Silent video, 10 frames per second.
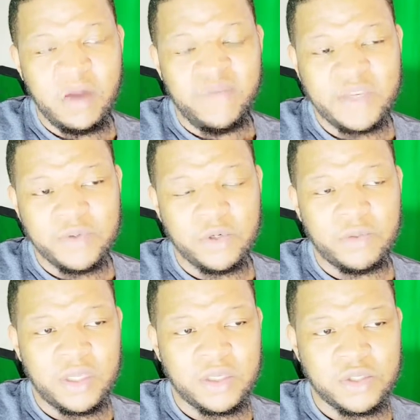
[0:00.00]
Facebook
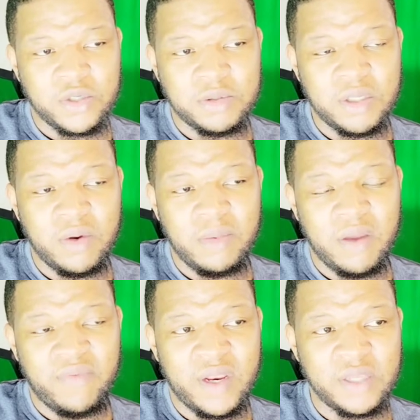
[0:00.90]
group link in the description. want to
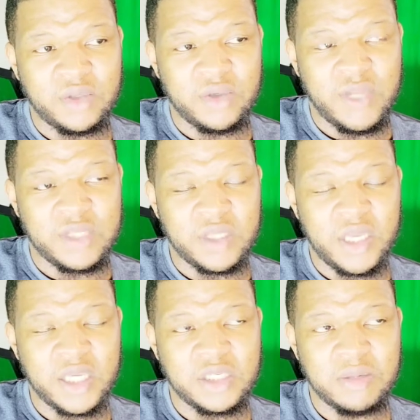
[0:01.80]
make a financial donation,
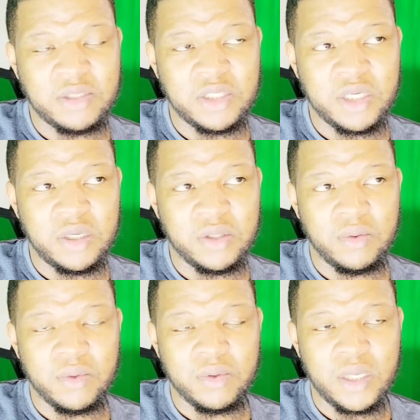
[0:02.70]
Cash App CJ Good
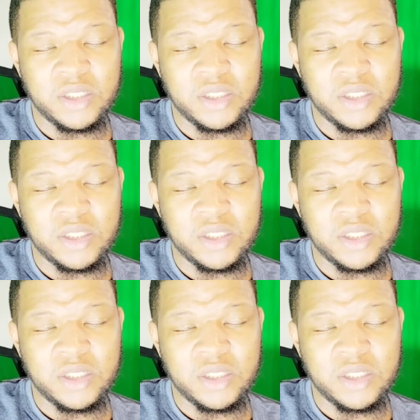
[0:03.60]
313.